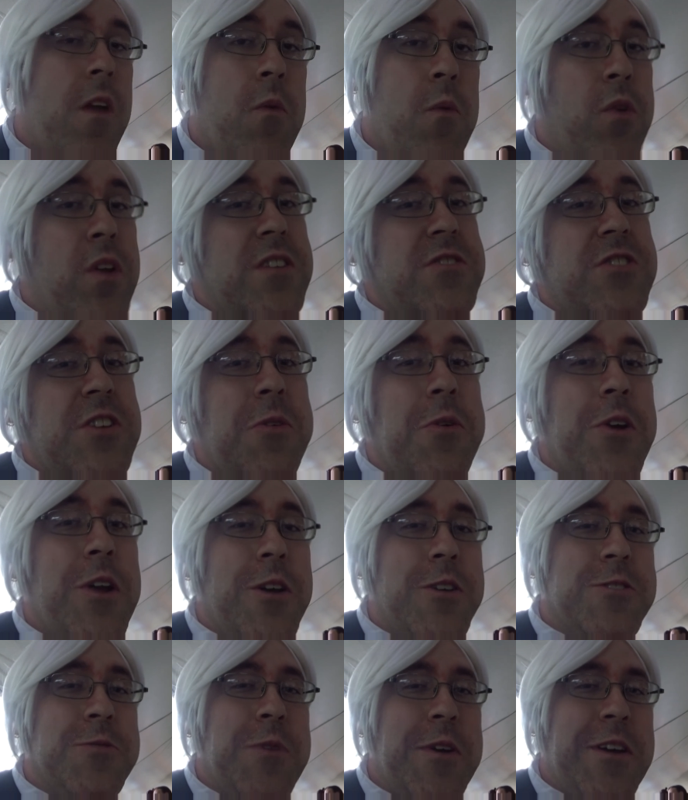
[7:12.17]
Well, let's see what
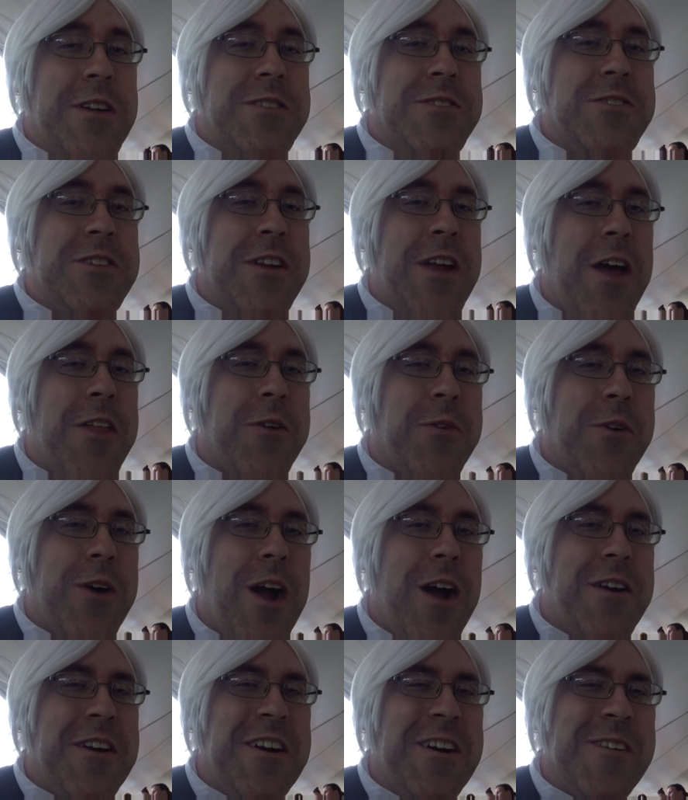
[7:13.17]
else we can see now that we're
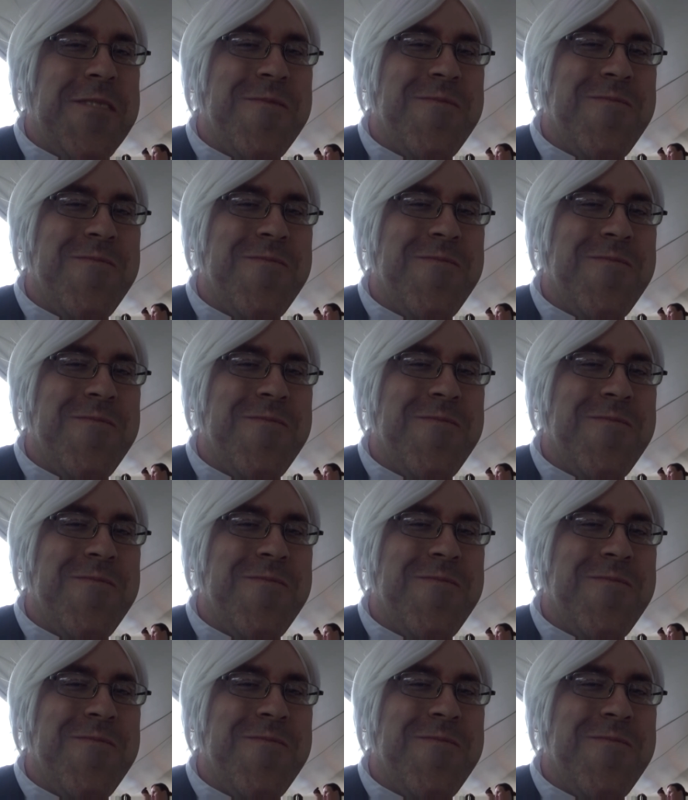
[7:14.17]
out here.